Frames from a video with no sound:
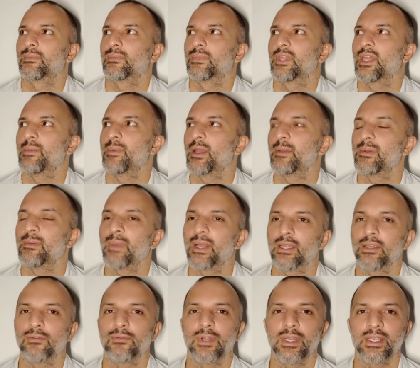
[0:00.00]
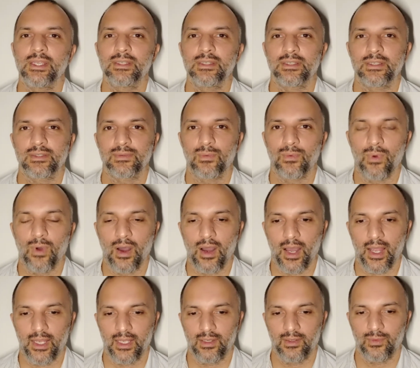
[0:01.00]
there may be many reasons
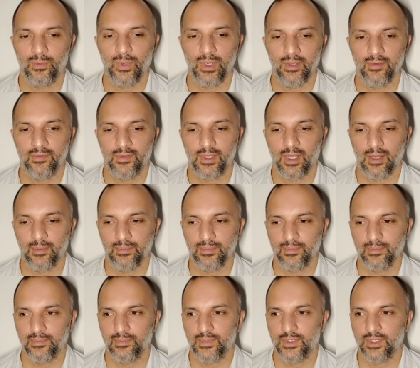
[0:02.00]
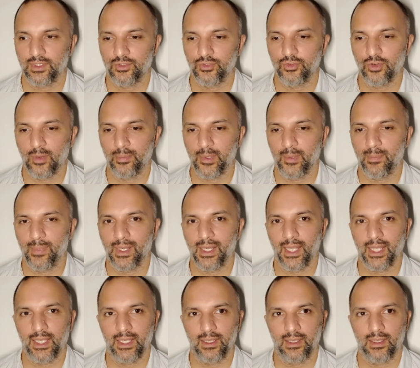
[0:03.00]
why we've come to drop a
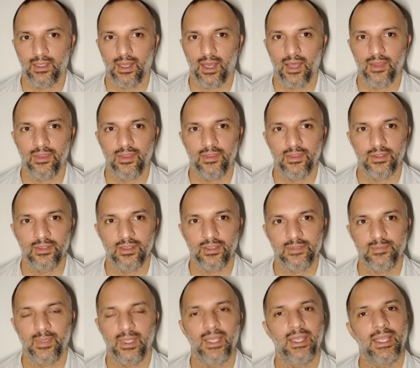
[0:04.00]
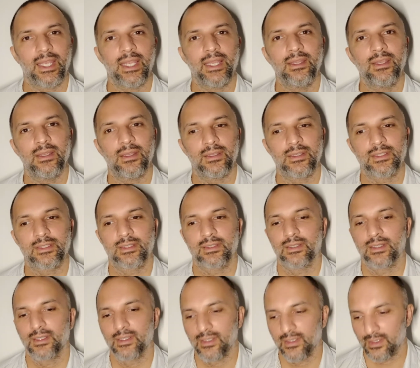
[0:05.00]
plate other than us being idiots.
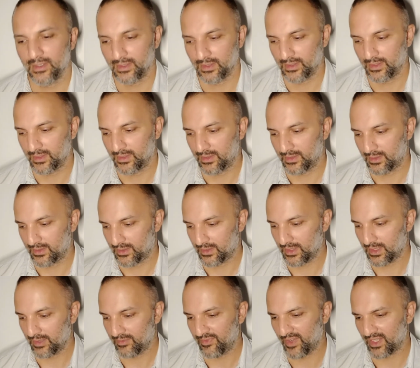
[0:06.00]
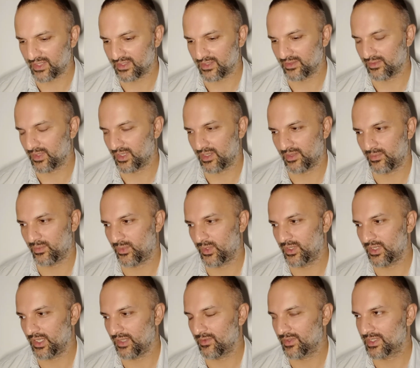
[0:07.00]
In fact, I
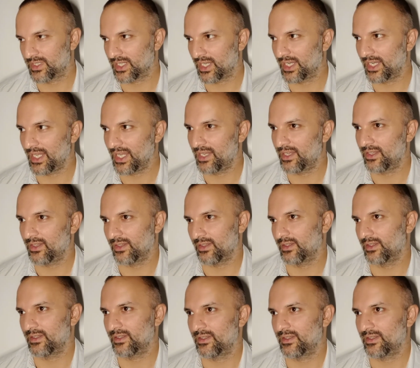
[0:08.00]
wouldn't even say an idiot.